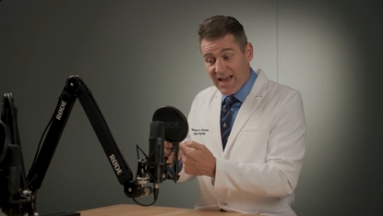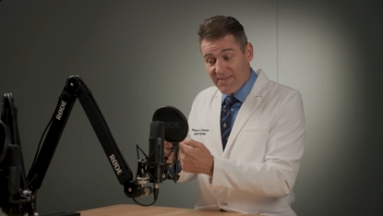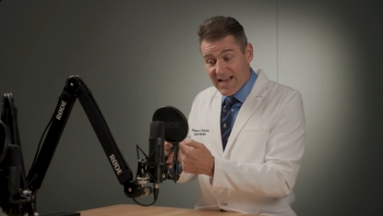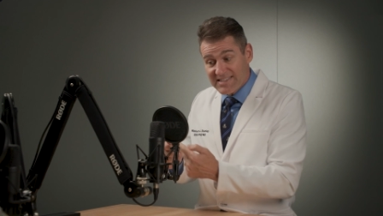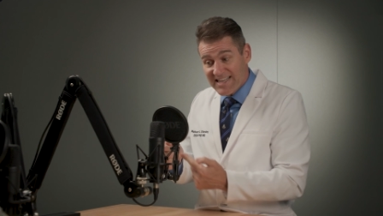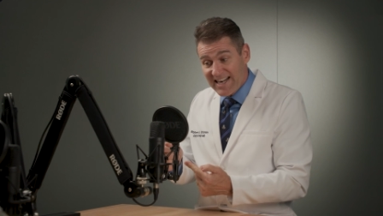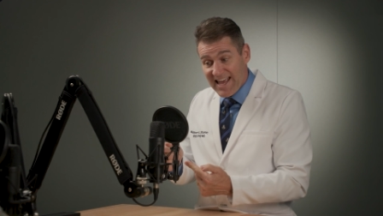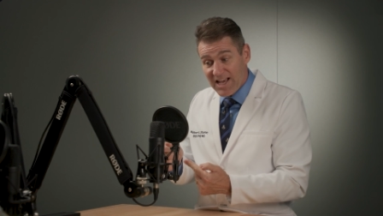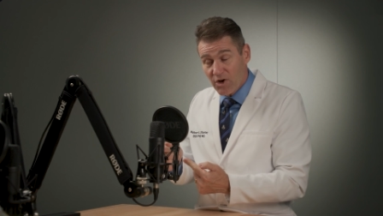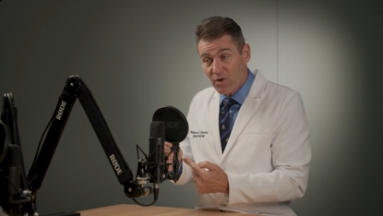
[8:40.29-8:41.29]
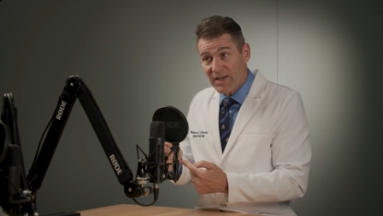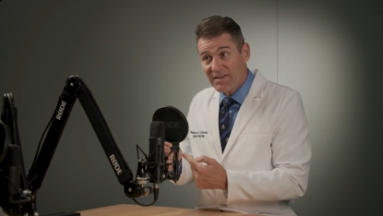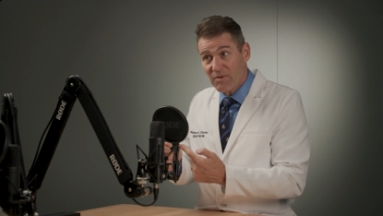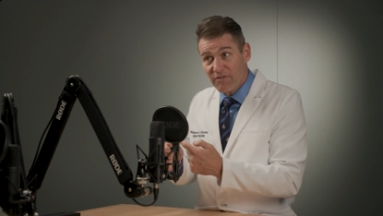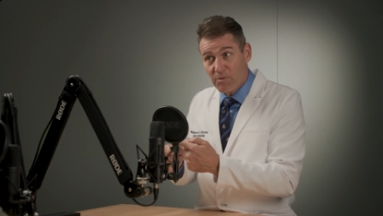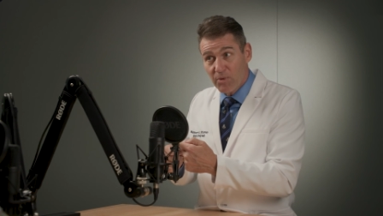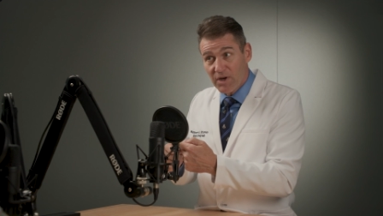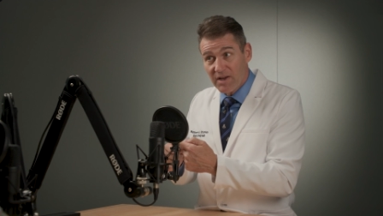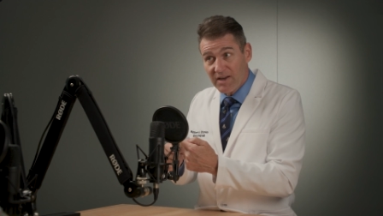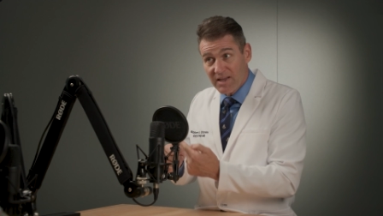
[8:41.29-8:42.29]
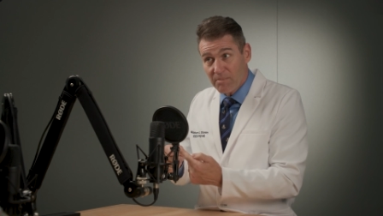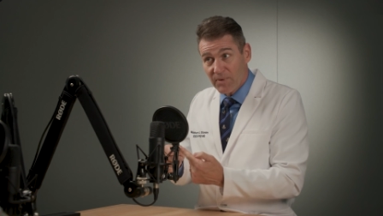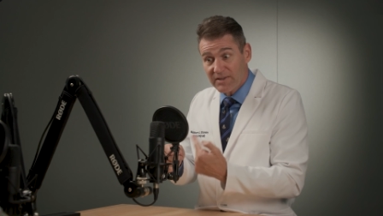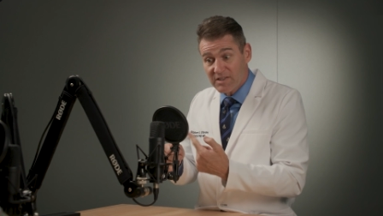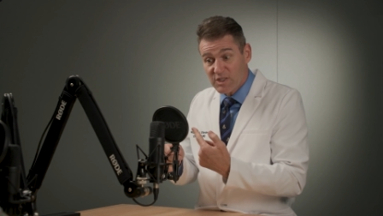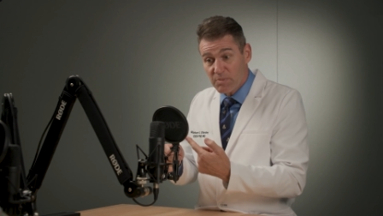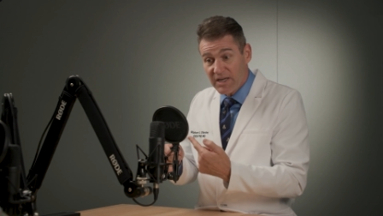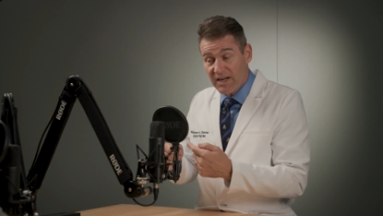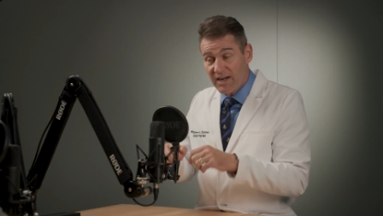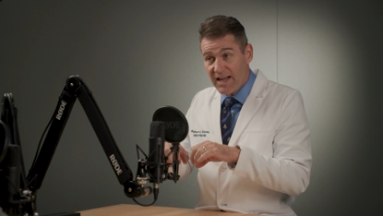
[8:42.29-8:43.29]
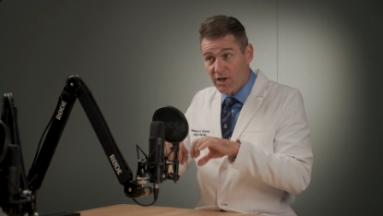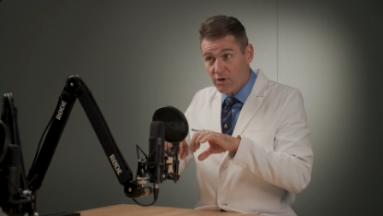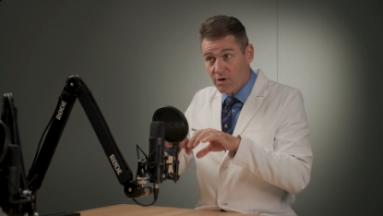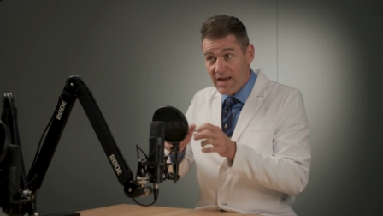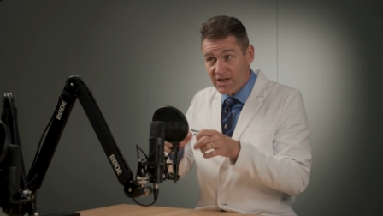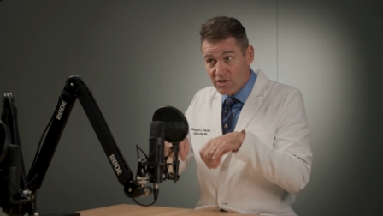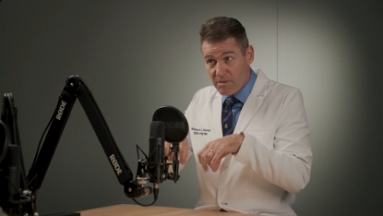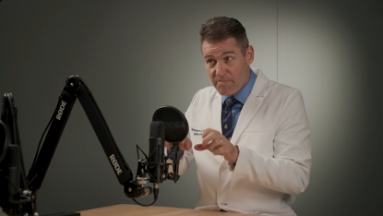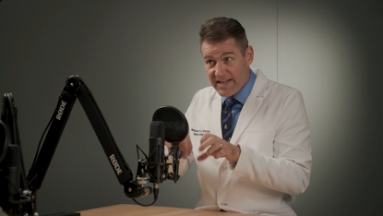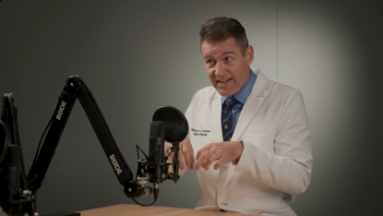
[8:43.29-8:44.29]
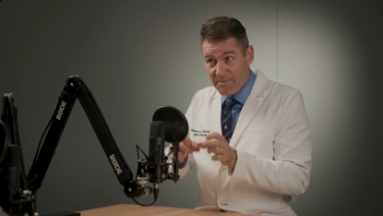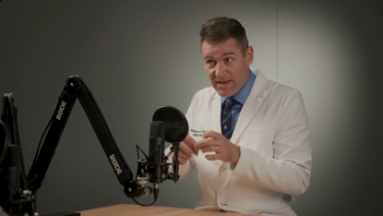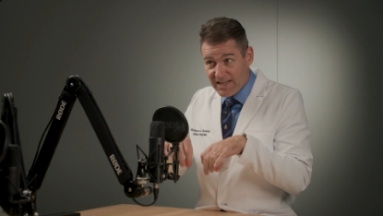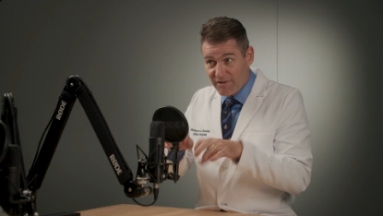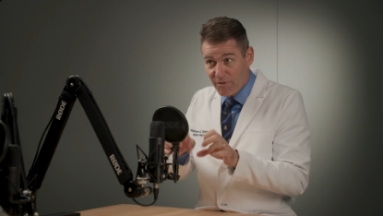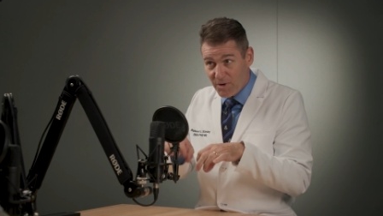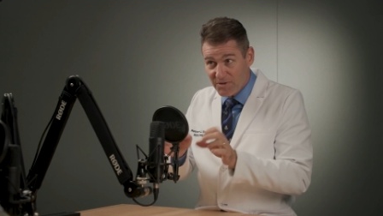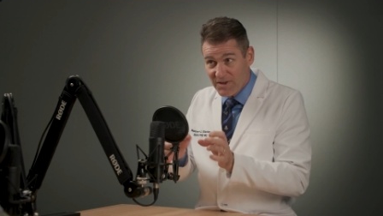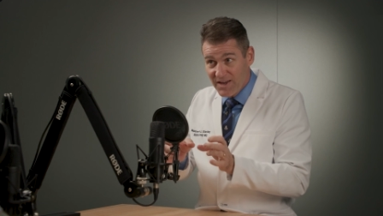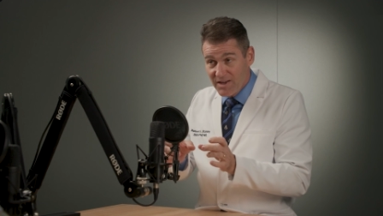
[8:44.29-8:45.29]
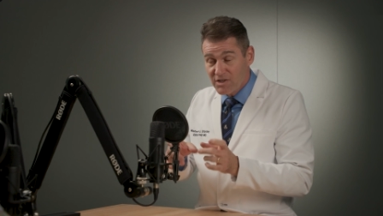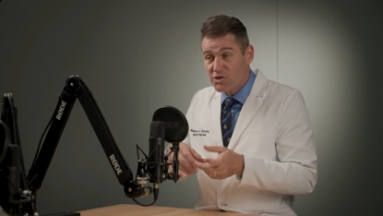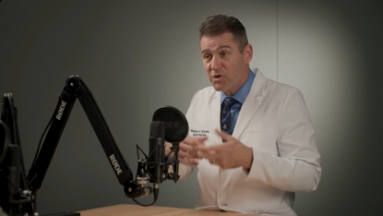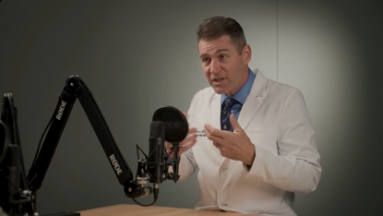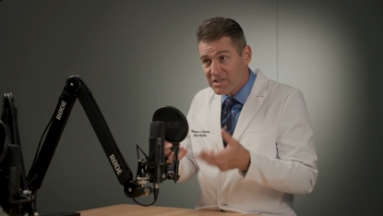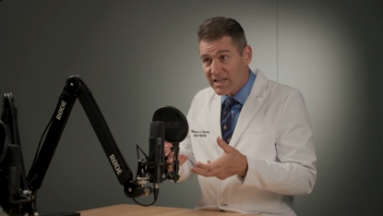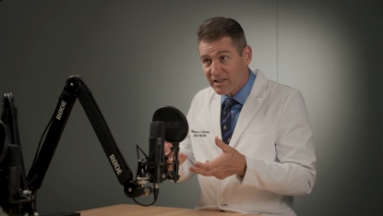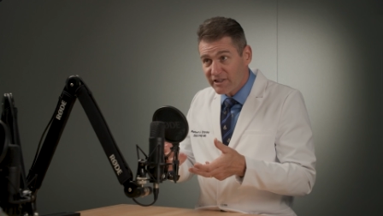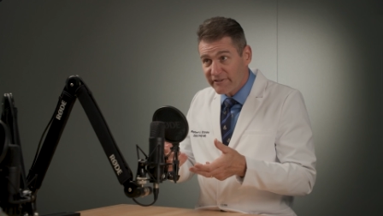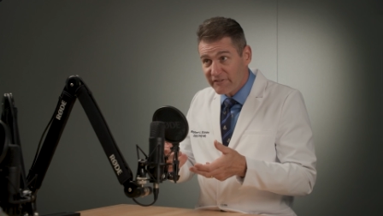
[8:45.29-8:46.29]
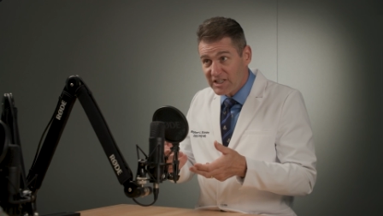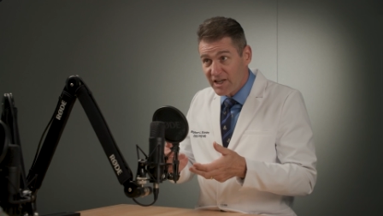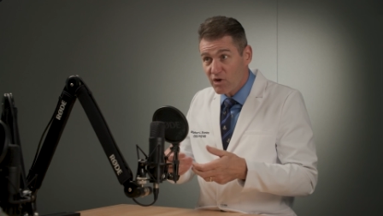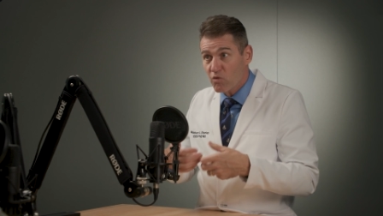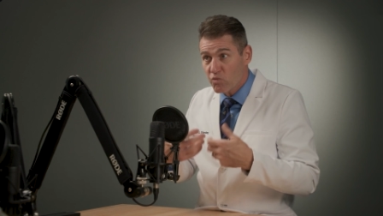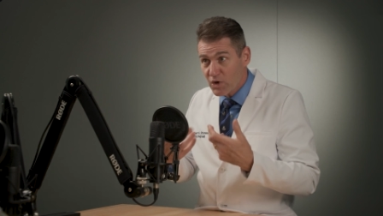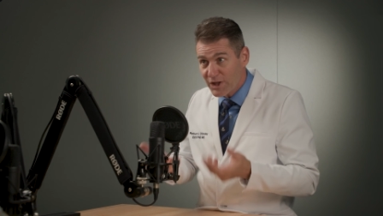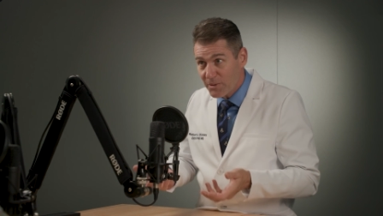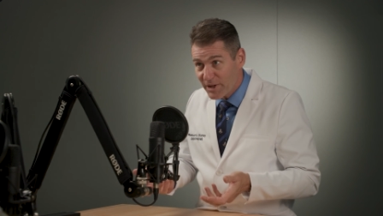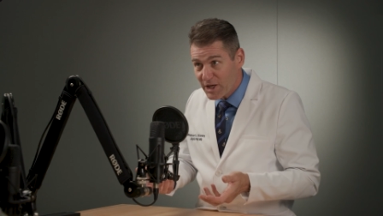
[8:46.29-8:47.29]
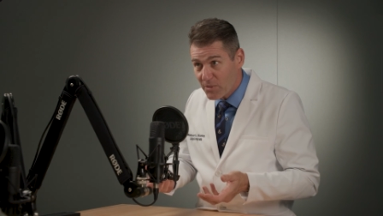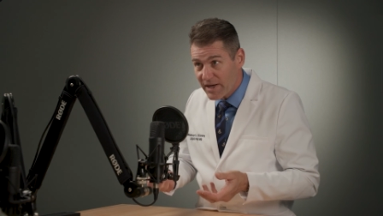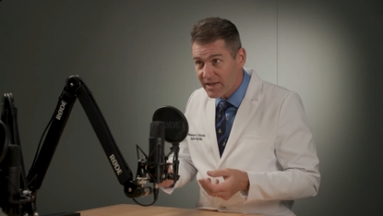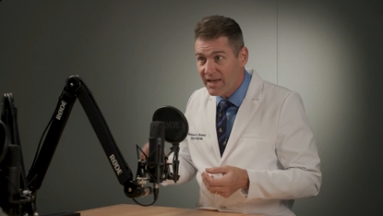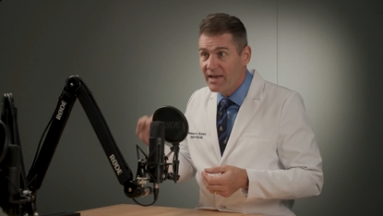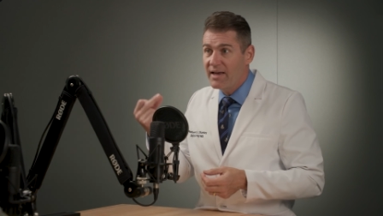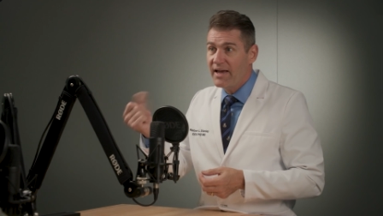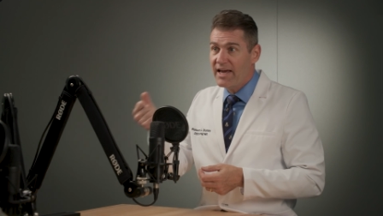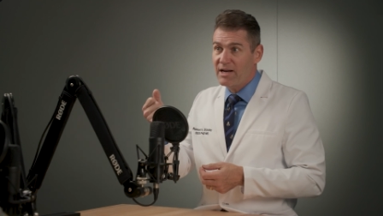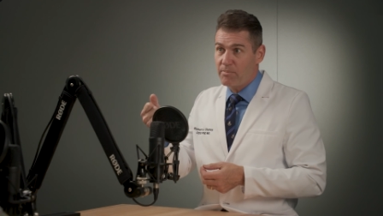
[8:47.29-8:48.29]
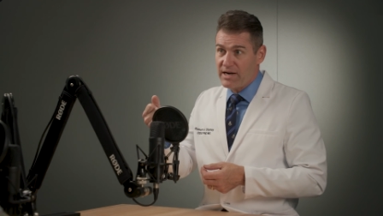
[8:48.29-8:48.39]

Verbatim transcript: and that's at an angle. And if you put an implant that's spinning at an angle, you're actually bending it back and forth. So you get cyclic fatigue really, really quick and it